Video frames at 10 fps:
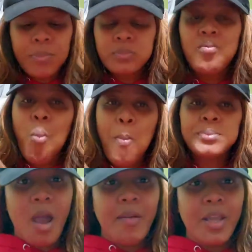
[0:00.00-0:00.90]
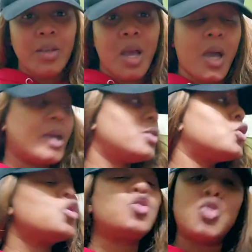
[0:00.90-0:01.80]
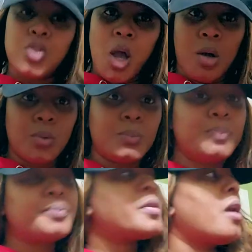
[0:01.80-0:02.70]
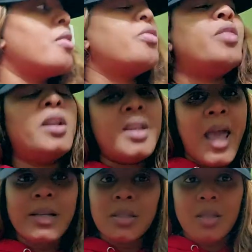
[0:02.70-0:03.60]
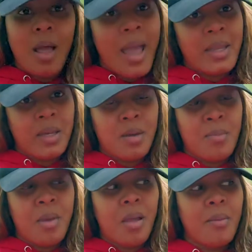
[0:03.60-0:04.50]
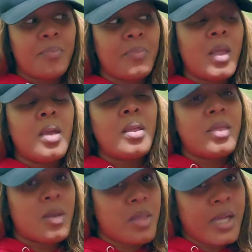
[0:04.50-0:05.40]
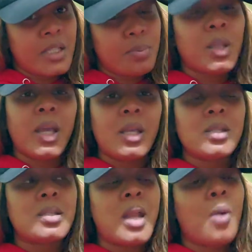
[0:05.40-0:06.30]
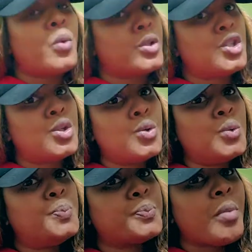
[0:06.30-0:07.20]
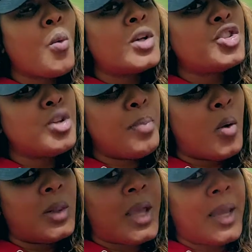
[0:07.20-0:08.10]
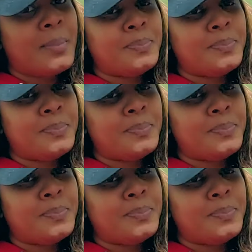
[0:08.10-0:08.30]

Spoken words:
All right, you guys. So, the next item, the next place that I went to was Chipotle.